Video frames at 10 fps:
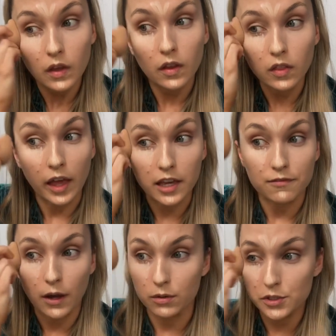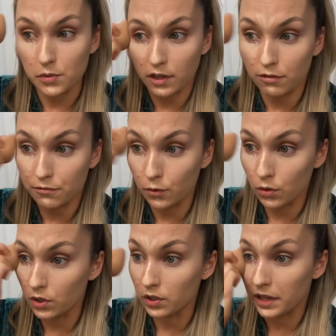Like if I was doing a
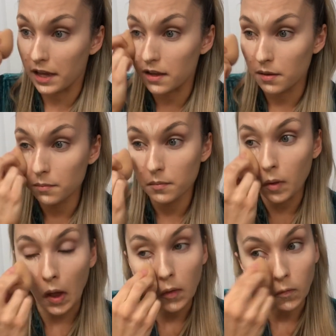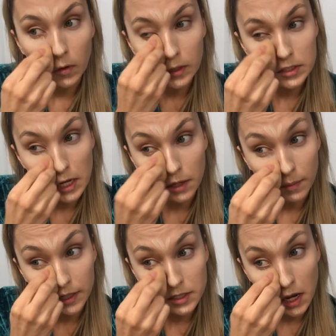full glam, I really take
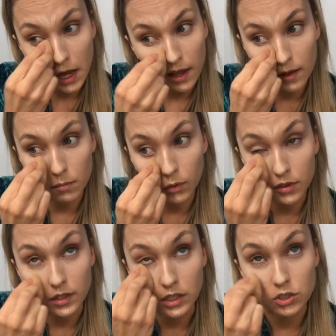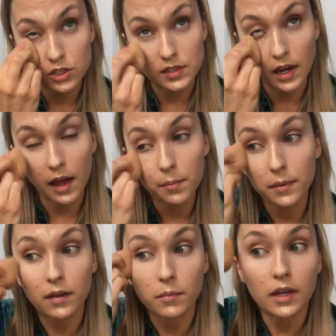my time with each step
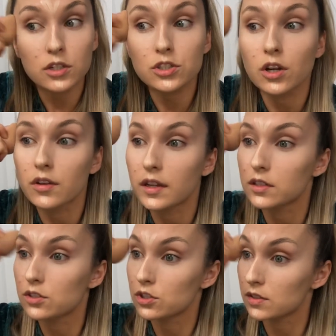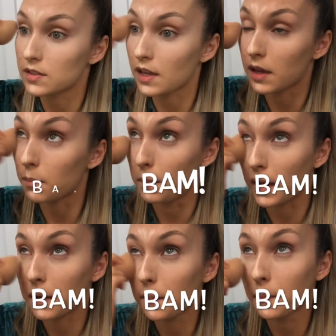and make sure that it's just like
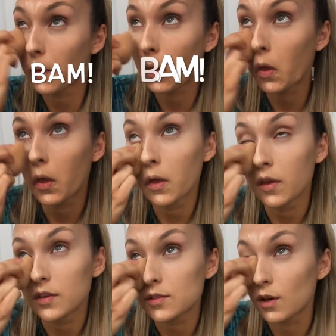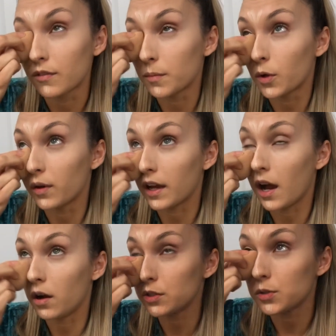bam. So if I'm going
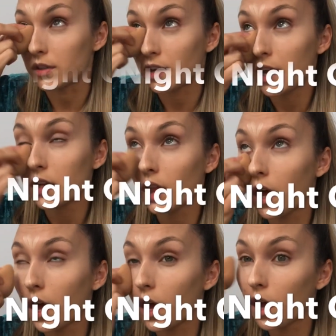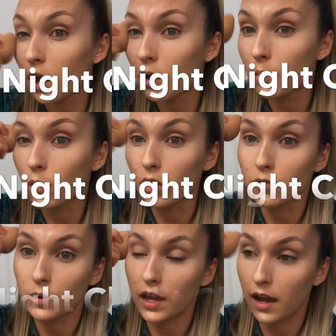out to a nightclub, or if
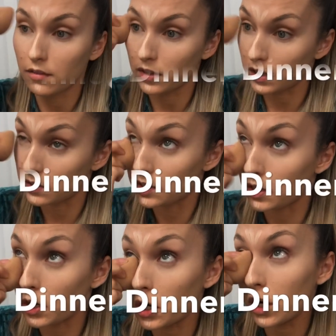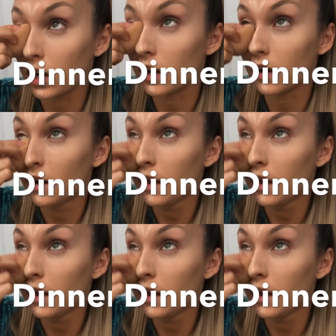we have like a dinner